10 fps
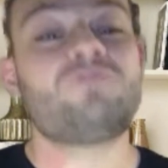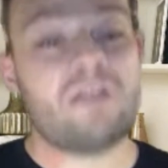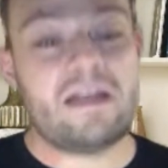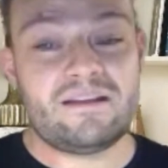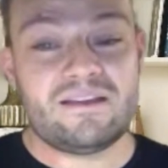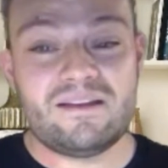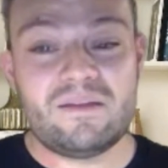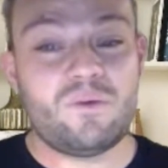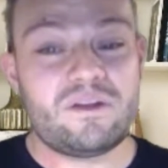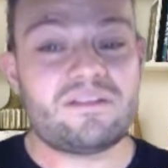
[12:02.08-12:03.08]
etiquette and
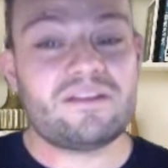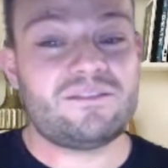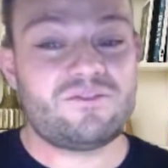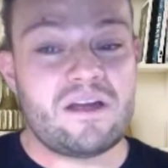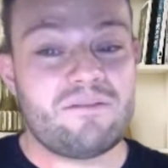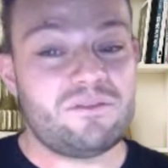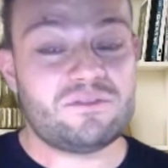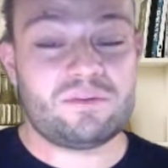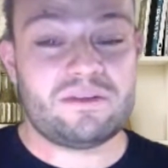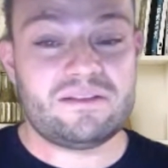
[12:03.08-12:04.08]
what it's like to drive in those
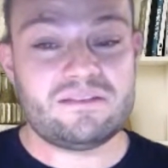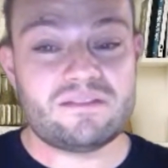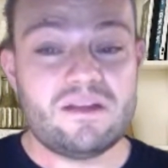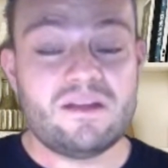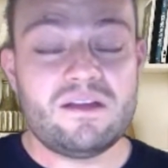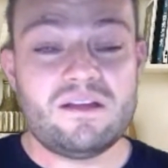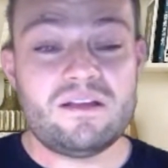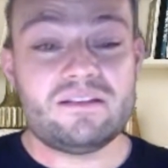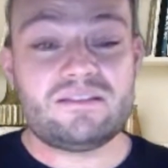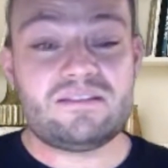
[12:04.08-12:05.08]
places.
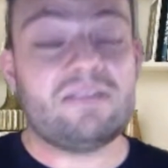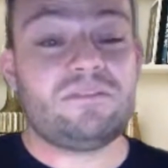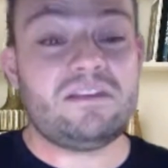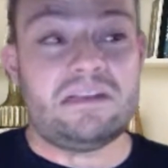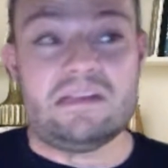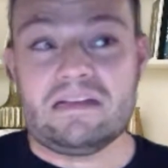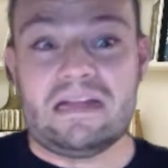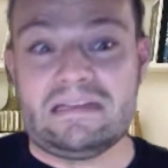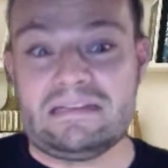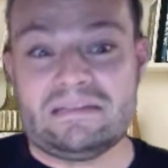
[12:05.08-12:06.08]
Safety
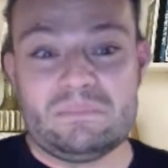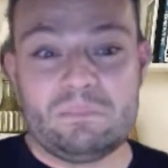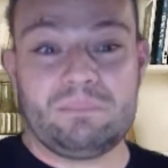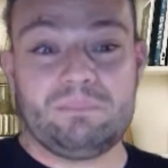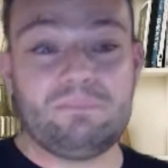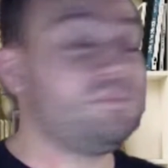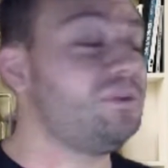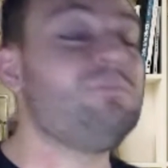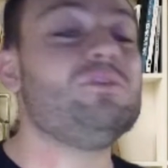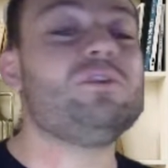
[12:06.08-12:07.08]
and
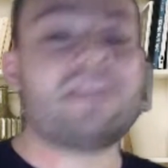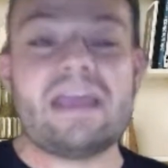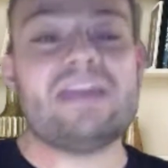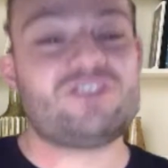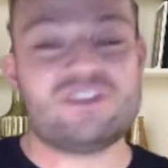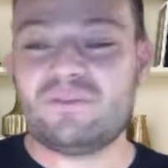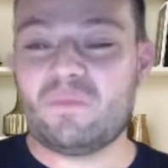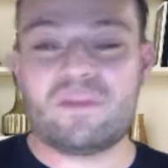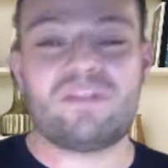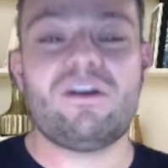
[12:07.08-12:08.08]
communication
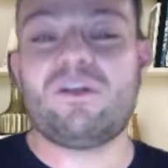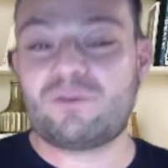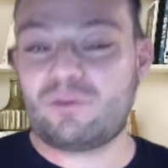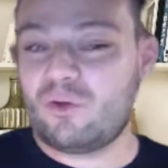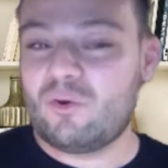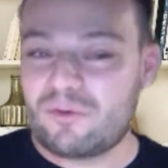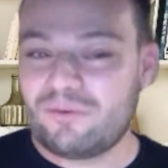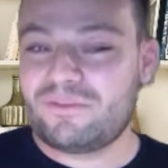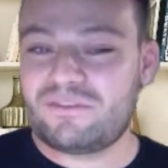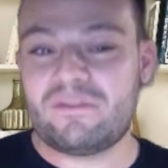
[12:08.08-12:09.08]
with other
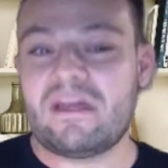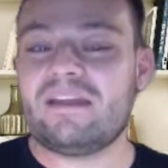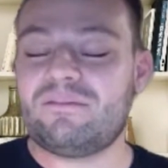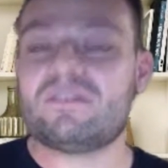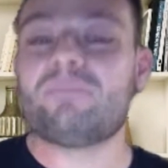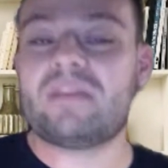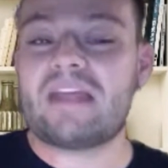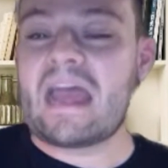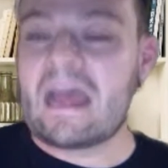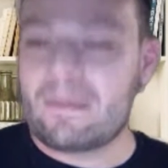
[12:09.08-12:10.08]
locals so that if something
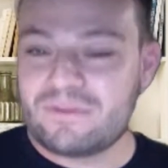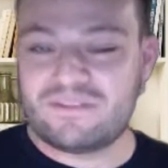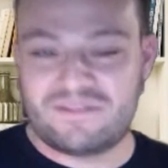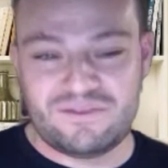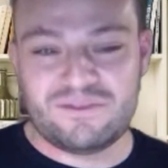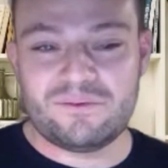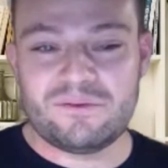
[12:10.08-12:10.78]
happens to you,